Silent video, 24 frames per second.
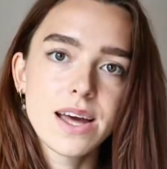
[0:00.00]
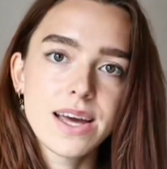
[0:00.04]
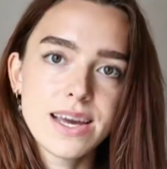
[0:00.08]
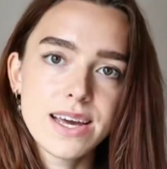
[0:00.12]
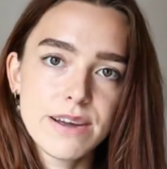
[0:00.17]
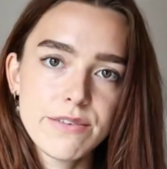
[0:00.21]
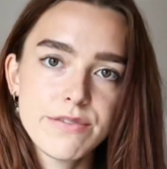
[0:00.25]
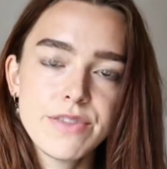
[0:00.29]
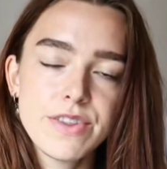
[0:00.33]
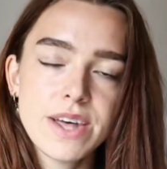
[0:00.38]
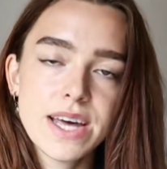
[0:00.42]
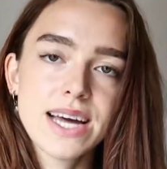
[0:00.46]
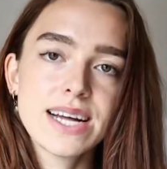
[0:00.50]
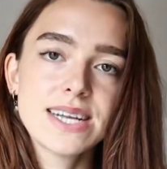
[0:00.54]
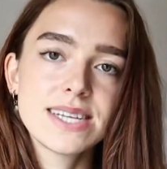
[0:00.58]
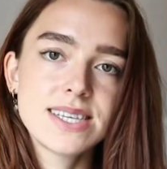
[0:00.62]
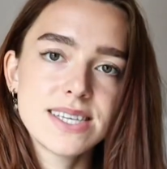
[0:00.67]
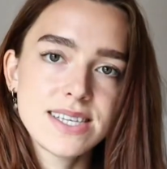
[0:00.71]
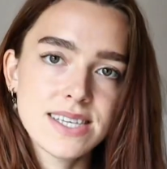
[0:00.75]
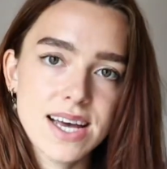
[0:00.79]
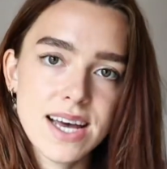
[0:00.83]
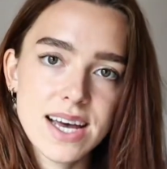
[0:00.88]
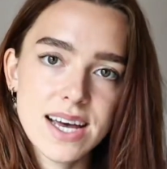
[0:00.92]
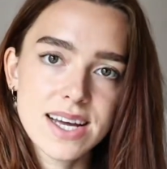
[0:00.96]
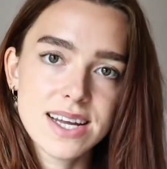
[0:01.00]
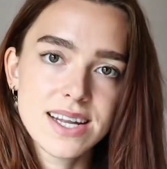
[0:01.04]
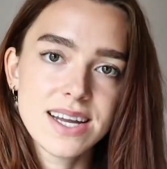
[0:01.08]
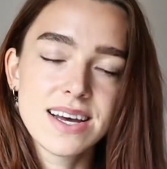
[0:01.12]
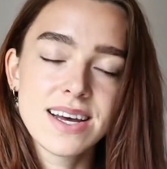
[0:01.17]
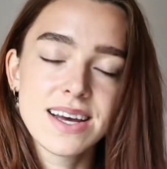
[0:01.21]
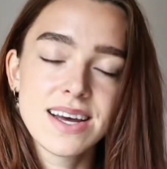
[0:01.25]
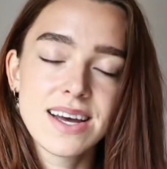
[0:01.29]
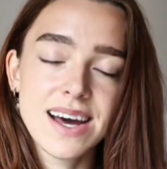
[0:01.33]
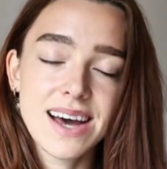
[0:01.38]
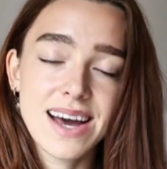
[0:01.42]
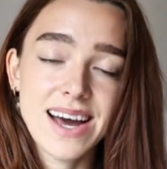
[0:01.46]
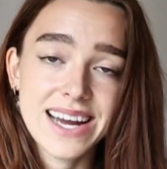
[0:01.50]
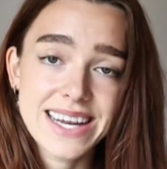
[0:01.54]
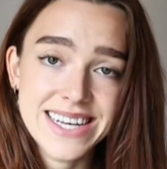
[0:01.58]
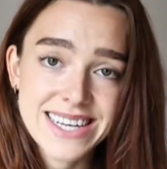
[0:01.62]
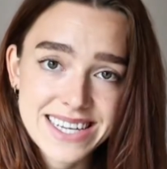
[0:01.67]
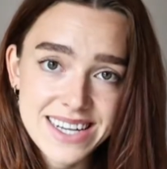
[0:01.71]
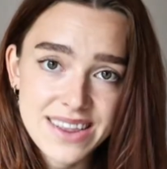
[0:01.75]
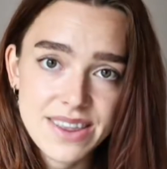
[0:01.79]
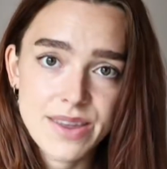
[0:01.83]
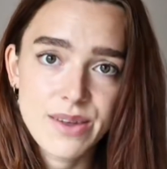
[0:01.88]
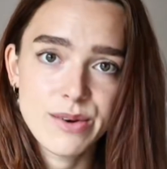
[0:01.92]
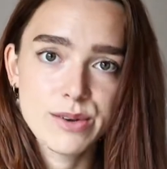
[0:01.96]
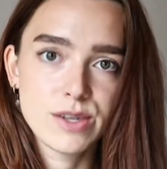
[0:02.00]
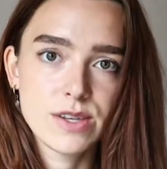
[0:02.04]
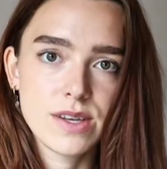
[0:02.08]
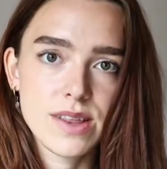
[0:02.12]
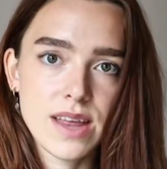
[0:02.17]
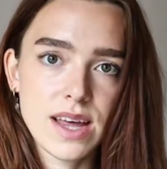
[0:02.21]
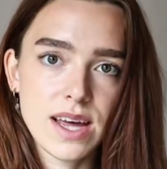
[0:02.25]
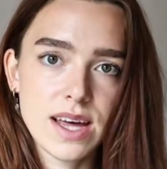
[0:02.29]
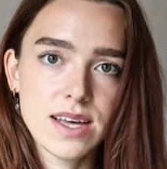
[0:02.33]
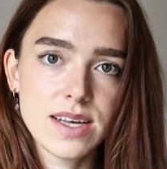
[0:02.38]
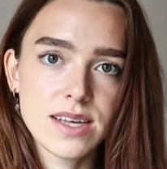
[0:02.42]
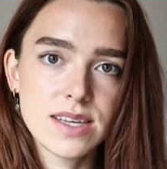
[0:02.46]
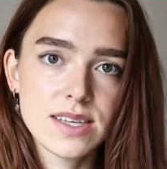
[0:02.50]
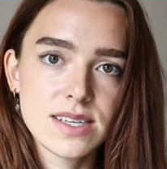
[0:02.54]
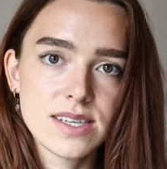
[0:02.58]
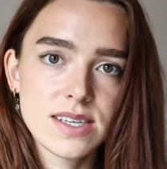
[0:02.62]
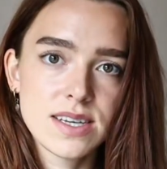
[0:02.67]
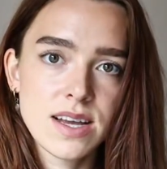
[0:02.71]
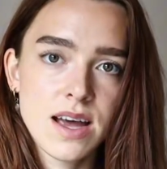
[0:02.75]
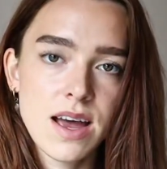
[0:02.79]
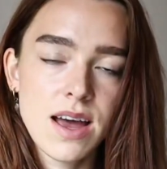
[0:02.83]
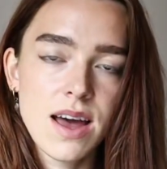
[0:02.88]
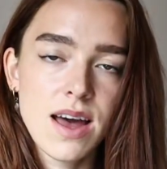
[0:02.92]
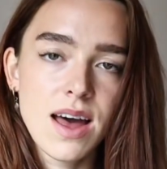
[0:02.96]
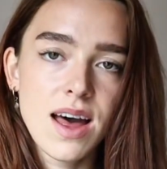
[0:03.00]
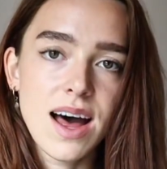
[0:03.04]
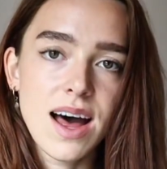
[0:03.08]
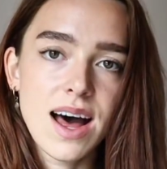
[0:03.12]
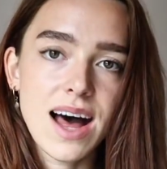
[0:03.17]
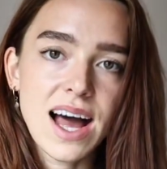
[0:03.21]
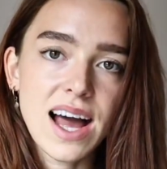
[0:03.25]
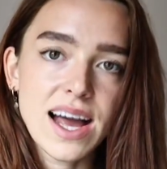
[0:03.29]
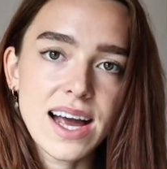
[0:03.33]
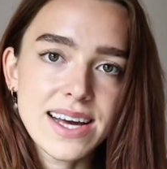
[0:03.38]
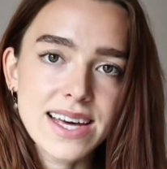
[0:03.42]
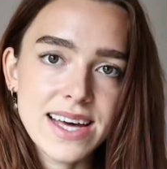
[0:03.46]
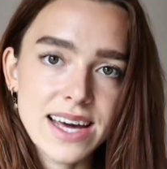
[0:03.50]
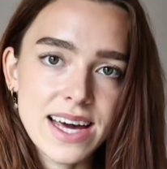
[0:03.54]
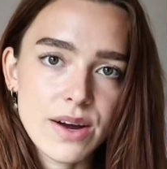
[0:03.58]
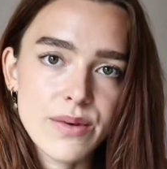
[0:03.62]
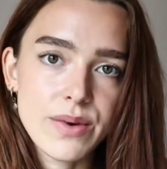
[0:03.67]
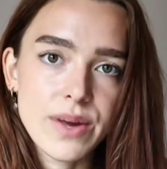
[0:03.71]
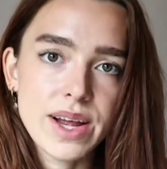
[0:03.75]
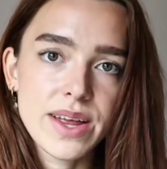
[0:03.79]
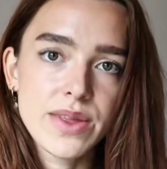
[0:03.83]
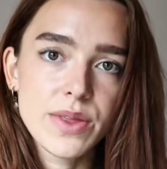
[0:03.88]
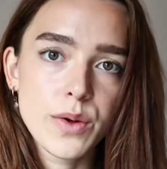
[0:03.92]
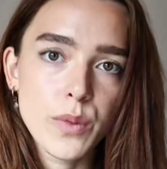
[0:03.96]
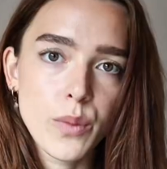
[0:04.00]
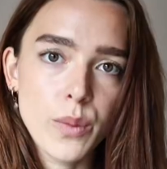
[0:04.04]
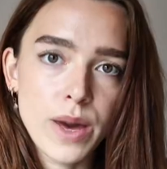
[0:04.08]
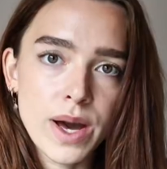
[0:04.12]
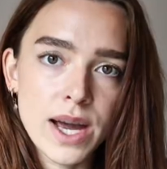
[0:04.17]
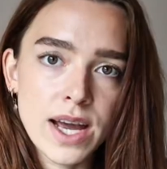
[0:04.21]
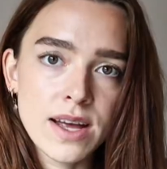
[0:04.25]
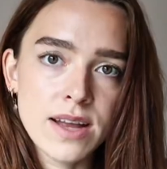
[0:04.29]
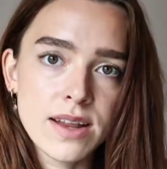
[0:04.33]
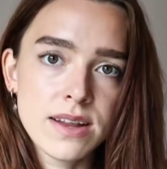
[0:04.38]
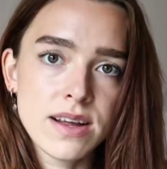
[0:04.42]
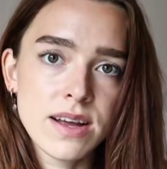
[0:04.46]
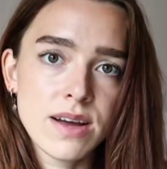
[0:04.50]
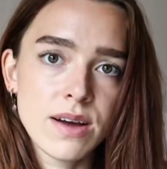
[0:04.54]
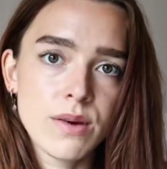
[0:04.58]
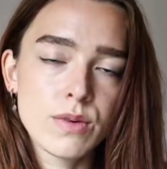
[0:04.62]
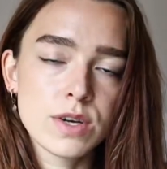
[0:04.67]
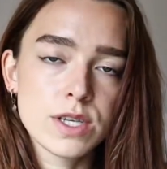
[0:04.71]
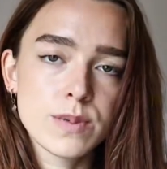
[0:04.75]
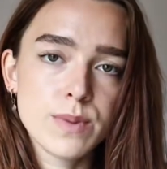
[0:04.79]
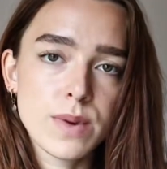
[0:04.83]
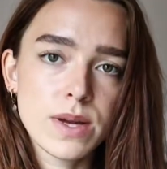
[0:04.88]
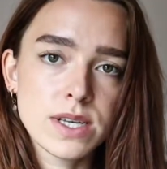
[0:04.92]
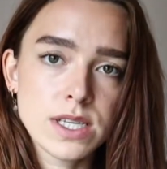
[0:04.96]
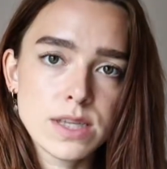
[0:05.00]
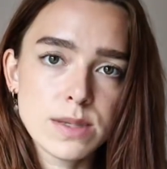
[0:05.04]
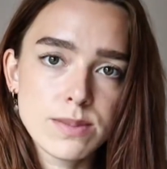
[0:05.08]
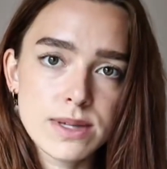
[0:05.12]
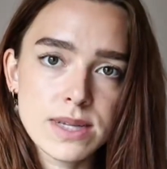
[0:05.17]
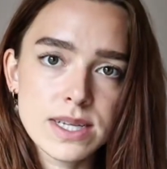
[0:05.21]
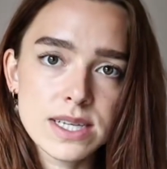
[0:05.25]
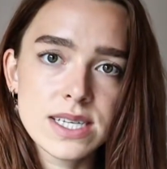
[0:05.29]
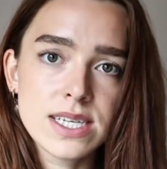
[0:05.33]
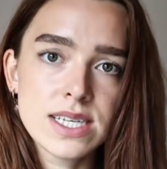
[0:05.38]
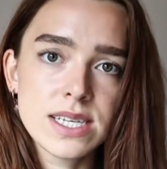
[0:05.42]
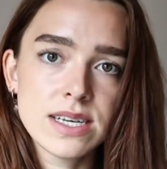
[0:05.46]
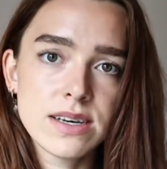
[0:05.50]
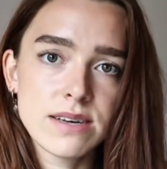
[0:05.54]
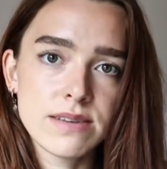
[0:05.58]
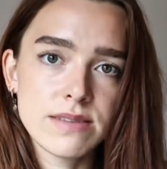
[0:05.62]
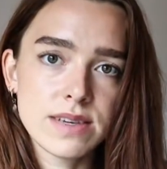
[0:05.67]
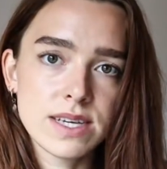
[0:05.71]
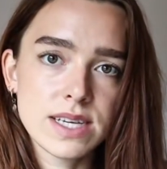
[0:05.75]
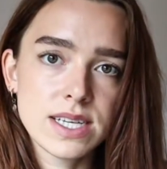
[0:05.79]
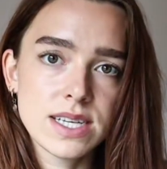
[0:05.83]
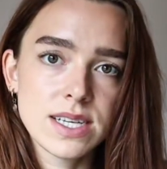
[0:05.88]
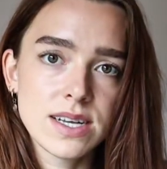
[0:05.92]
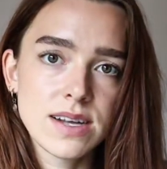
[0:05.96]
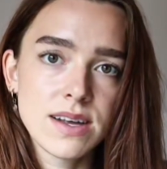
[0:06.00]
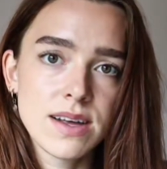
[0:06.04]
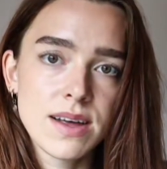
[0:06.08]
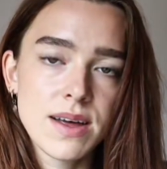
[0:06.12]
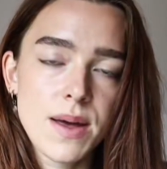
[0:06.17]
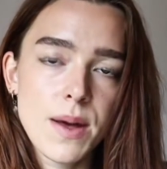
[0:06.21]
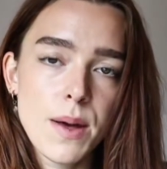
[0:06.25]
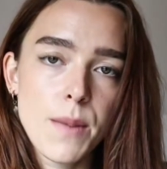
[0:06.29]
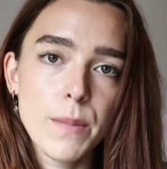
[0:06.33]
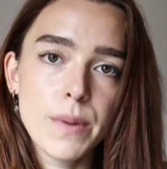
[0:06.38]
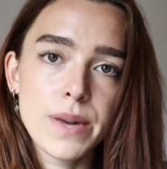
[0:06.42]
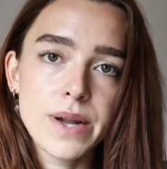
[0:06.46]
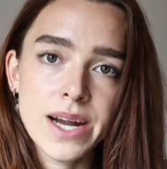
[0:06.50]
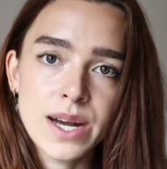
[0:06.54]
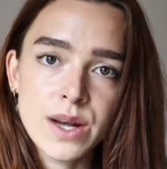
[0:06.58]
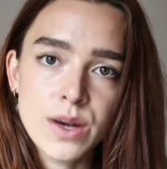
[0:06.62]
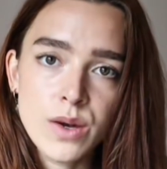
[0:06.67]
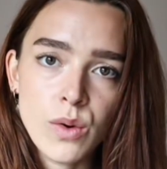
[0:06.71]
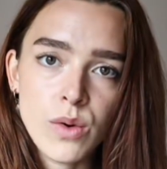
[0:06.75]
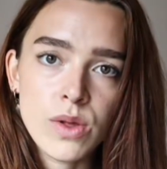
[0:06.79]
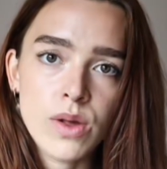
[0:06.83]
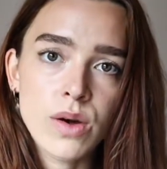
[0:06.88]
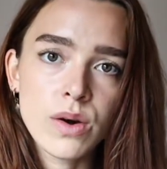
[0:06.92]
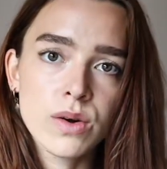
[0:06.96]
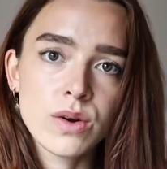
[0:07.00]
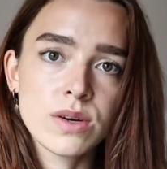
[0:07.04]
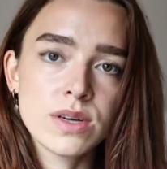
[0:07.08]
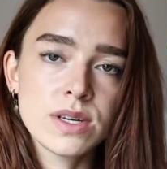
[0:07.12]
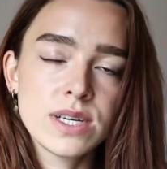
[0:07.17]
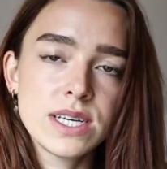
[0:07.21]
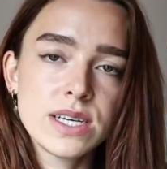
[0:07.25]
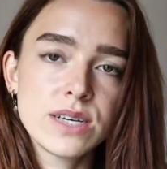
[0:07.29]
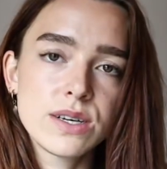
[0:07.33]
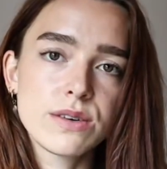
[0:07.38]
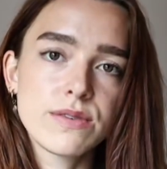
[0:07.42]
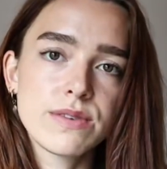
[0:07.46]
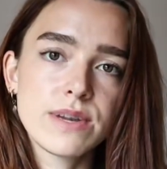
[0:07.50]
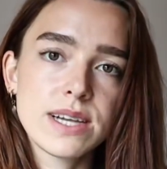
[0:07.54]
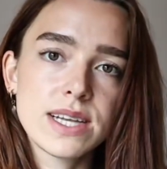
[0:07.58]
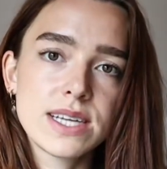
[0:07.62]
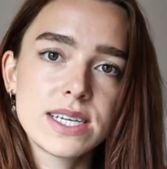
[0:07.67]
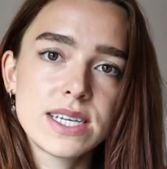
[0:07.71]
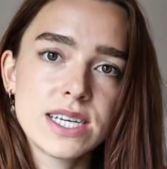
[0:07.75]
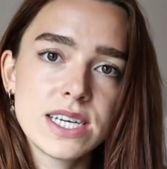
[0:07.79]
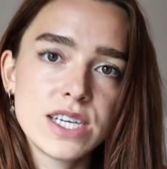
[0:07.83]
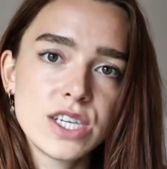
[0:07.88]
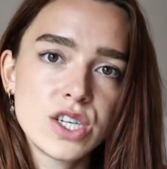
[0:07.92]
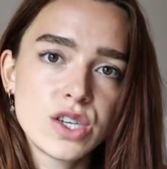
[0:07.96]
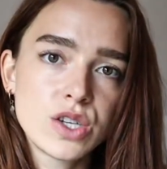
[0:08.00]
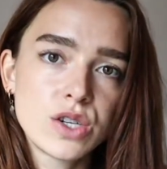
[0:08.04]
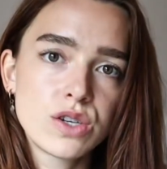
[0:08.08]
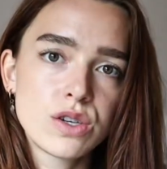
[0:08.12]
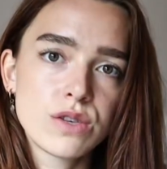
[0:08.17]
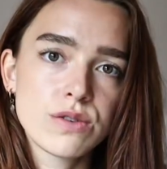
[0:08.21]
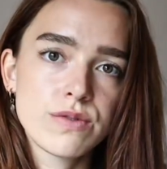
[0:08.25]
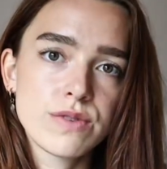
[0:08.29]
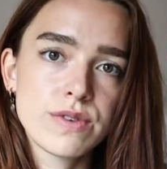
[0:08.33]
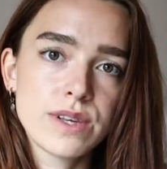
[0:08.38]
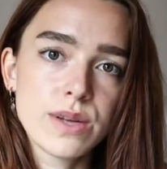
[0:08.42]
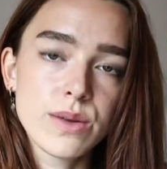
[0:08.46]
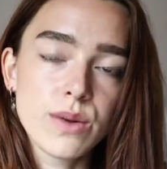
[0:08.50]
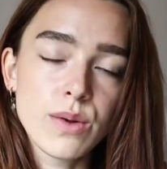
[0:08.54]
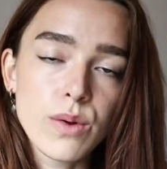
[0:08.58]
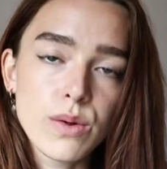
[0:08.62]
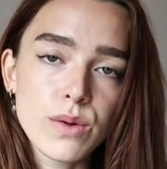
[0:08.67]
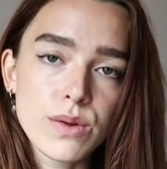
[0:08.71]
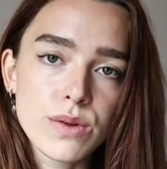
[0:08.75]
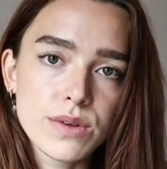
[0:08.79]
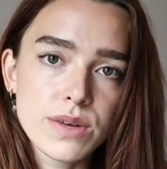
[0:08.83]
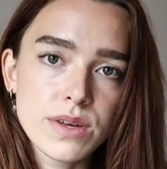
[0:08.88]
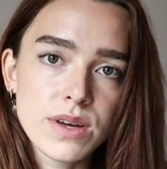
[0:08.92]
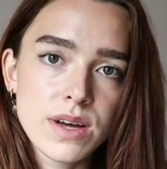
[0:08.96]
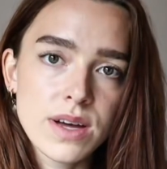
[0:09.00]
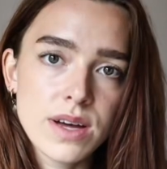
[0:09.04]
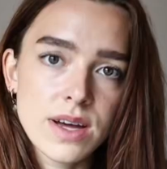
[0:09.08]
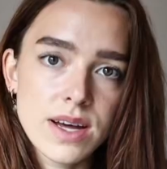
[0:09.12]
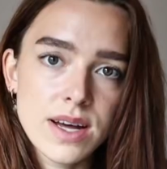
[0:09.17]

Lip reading: If they had said, I did those things, I carry the weight and responsibility of it, but I no longer need your validation to feel whole,